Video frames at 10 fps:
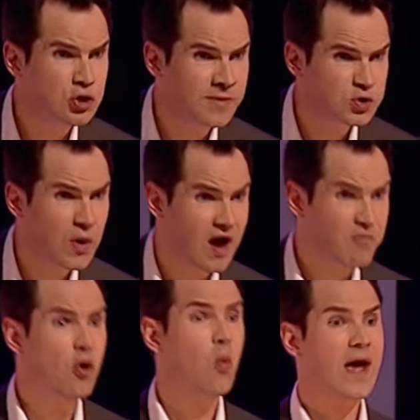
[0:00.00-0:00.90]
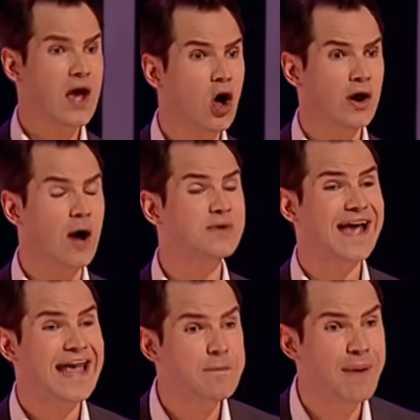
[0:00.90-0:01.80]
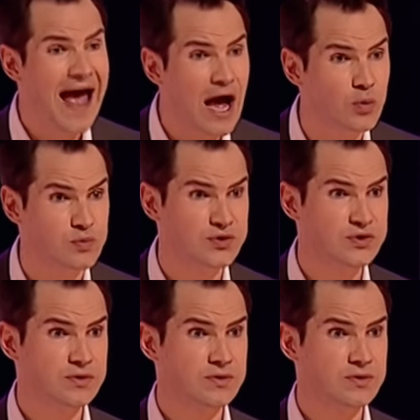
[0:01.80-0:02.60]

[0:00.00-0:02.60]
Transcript: too much weight. I put weight on. I was eight pounds.